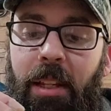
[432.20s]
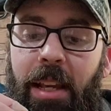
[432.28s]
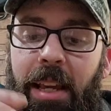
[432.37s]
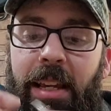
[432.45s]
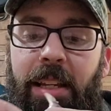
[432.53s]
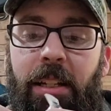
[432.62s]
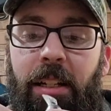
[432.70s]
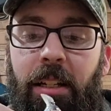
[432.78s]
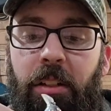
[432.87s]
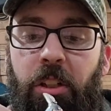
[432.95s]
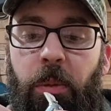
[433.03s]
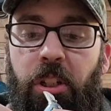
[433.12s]

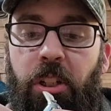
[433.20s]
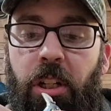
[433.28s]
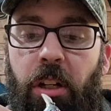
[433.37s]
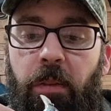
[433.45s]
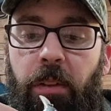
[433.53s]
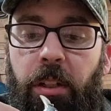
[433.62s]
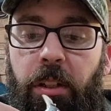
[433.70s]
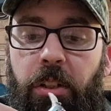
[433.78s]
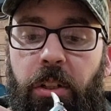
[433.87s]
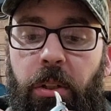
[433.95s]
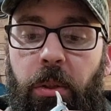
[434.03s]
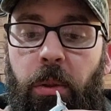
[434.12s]
He switched over
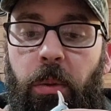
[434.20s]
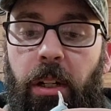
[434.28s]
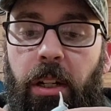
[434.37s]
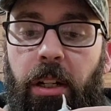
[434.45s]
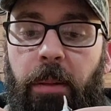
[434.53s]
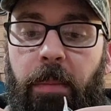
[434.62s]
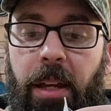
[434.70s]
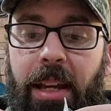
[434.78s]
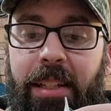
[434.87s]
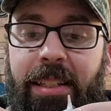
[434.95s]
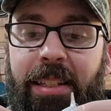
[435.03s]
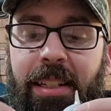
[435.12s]
to
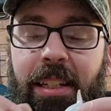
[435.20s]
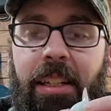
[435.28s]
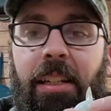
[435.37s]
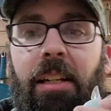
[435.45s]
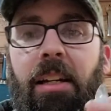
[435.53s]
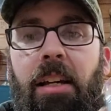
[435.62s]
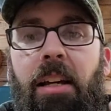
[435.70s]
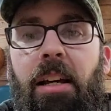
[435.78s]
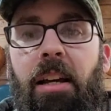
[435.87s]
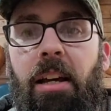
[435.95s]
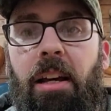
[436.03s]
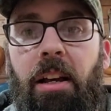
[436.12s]
ST
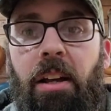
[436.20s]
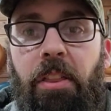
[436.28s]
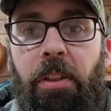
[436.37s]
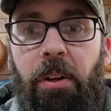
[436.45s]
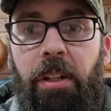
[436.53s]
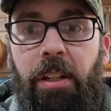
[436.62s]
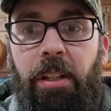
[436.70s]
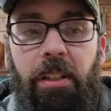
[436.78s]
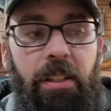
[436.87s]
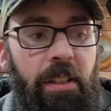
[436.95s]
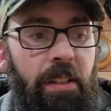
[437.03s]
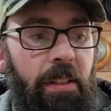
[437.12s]

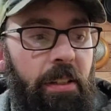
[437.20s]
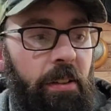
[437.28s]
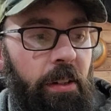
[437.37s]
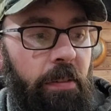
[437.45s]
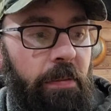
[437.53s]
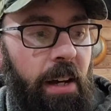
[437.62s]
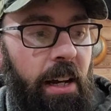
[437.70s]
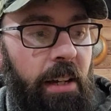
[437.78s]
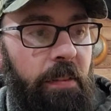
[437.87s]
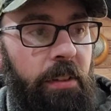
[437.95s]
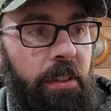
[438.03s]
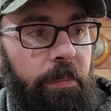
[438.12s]

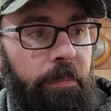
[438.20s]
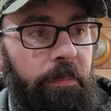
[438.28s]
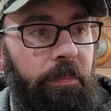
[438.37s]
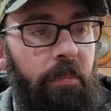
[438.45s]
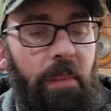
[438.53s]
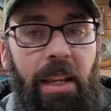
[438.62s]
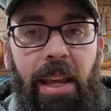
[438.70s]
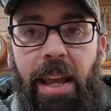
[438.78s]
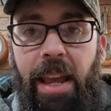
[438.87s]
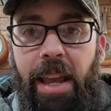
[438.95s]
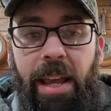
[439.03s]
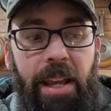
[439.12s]
35s.
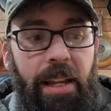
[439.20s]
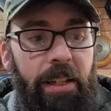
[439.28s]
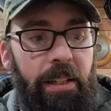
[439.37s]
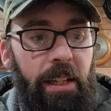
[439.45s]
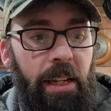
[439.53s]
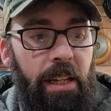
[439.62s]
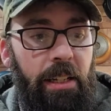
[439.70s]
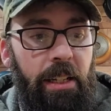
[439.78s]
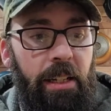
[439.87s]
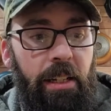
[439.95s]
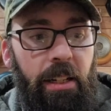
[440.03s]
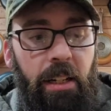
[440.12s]
And he
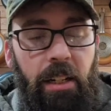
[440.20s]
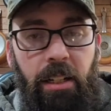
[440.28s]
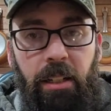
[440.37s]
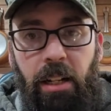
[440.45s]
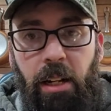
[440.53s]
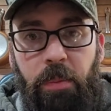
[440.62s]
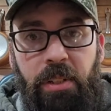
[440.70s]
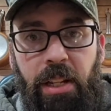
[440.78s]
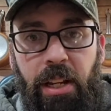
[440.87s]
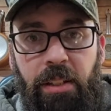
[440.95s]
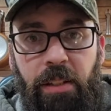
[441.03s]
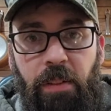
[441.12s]
did an
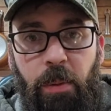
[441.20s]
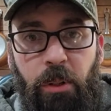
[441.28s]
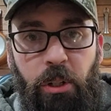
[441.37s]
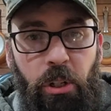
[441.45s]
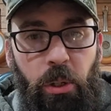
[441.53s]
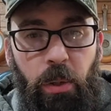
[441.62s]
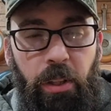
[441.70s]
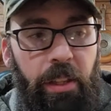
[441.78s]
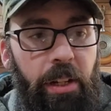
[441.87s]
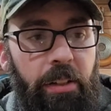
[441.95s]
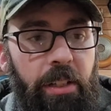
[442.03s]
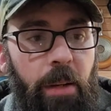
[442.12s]
upsize of number 2 on
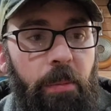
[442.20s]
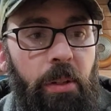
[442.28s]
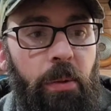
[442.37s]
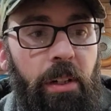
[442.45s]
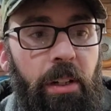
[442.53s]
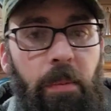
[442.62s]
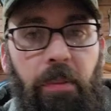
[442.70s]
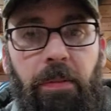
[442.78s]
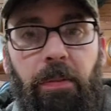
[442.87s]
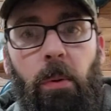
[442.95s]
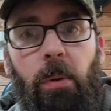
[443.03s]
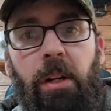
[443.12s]
theirs. I'm doing a number
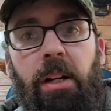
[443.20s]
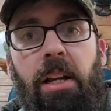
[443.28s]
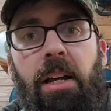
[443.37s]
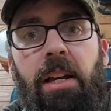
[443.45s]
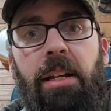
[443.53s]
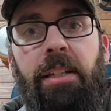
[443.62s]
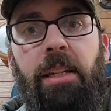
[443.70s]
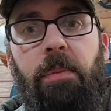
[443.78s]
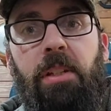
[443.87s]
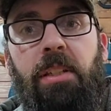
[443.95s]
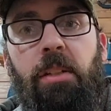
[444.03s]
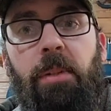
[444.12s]
4 to keep
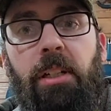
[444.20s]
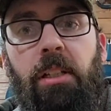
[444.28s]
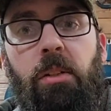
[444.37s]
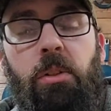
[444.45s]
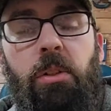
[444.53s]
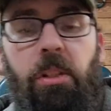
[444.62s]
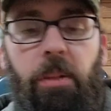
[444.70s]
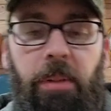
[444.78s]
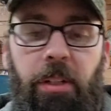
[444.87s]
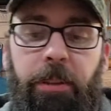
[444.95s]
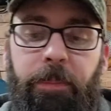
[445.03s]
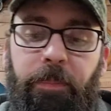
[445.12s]
these a little bit closer to the
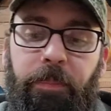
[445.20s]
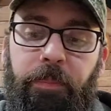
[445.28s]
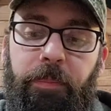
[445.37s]
bill.